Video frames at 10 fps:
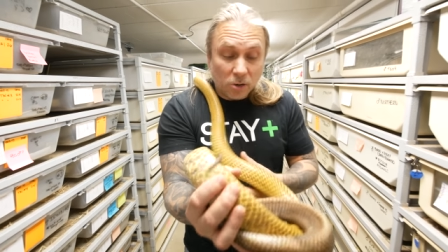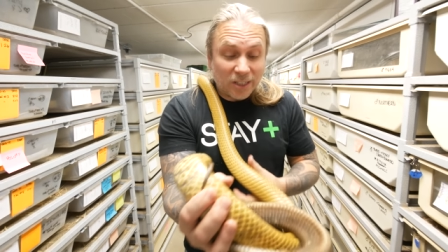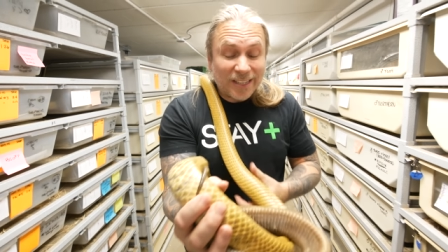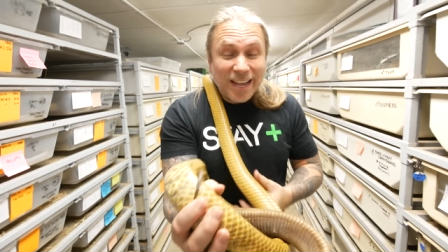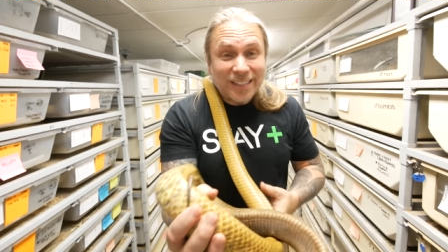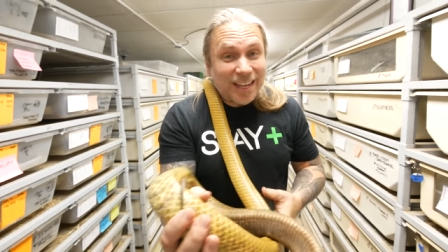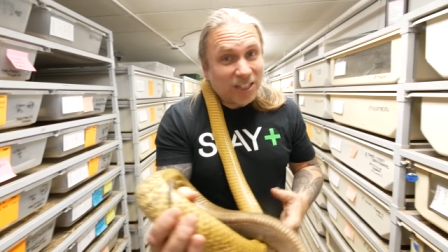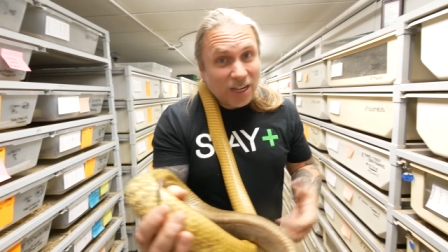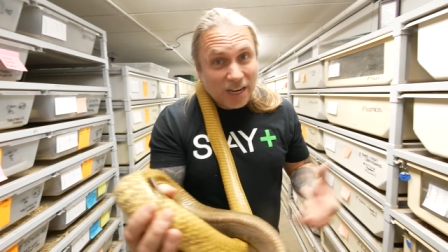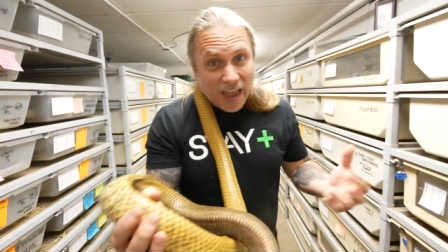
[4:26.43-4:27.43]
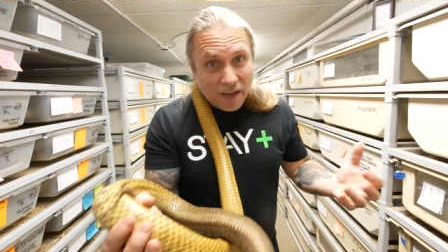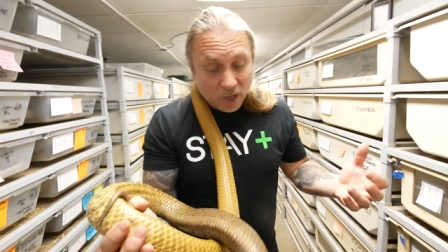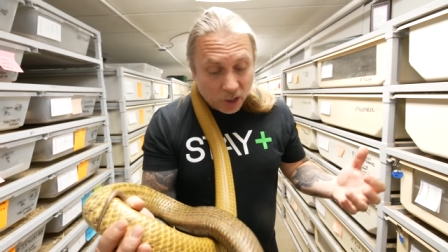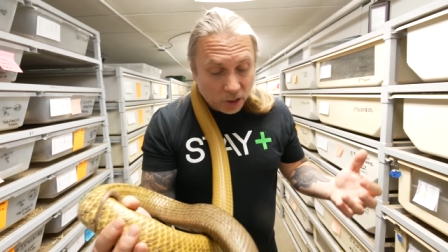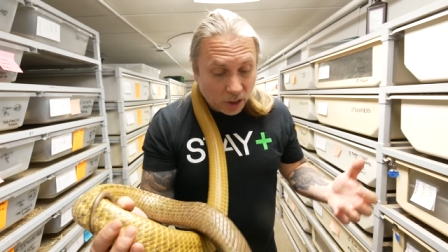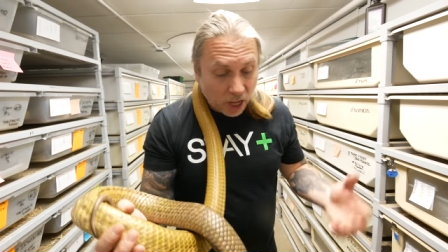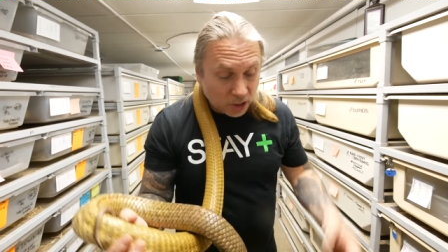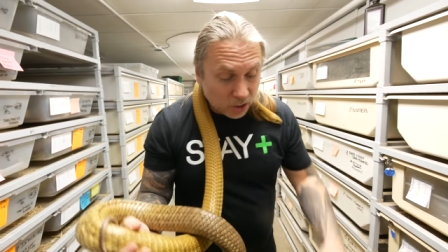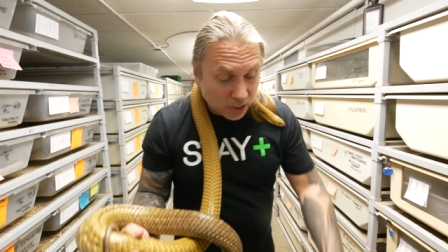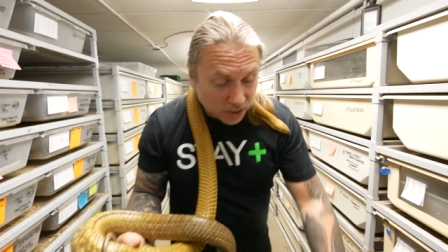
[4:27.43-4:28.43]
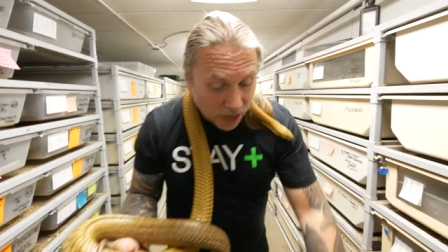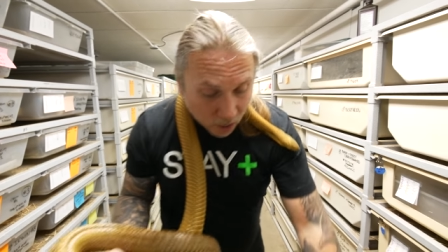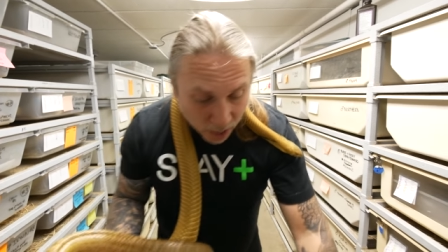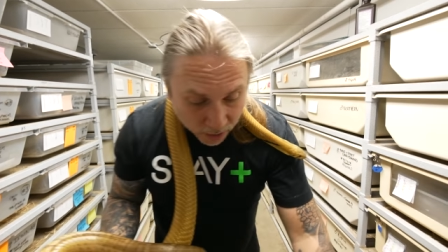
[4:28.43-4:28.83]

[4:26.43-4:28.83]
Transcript: Stinks that she didn't have a good clutch, and you can tell